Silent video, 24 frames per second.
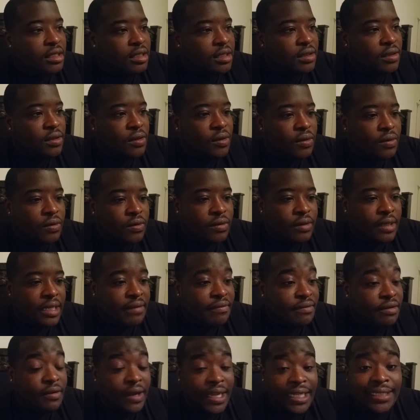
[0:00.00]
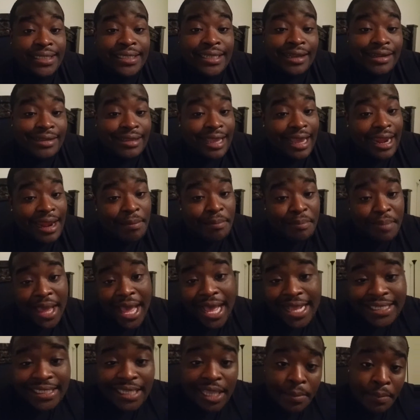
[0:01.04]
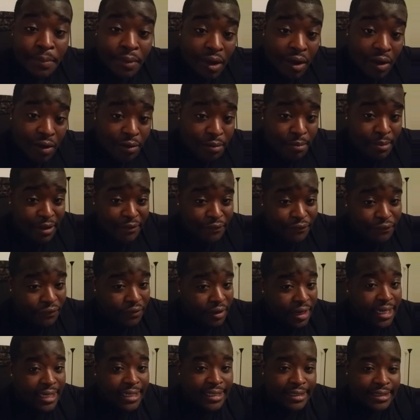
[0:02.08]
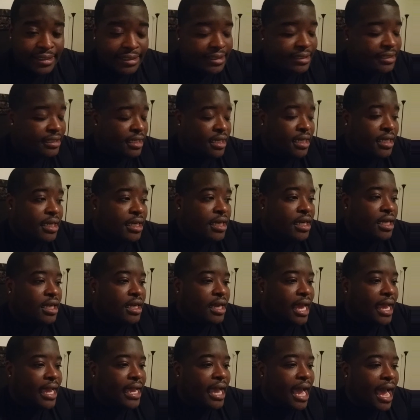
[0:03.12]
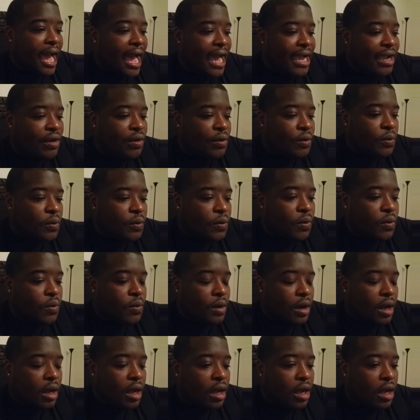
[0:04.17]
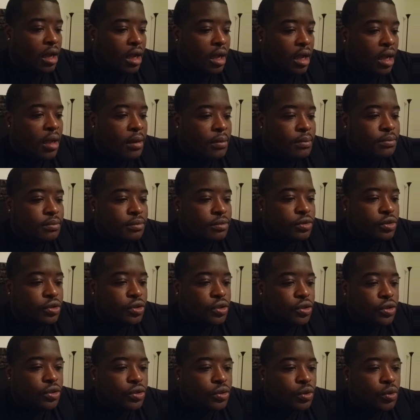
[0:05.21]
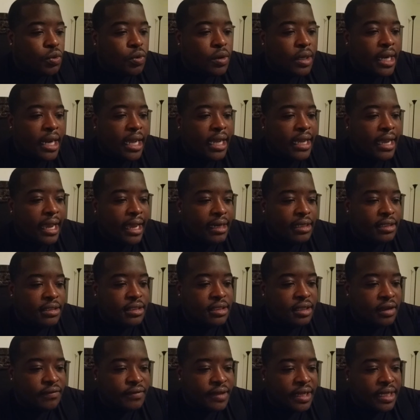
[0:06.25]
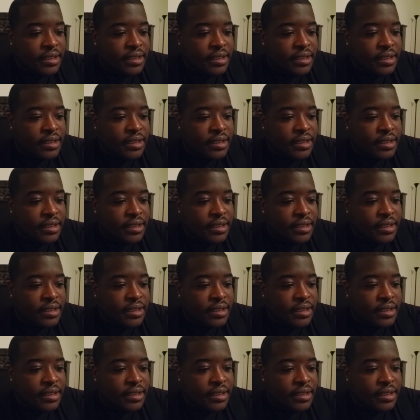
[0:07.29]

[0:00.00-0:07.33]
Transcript: even though I sucked at it, basketball, my friends, like I grew up doing that kind of stuff.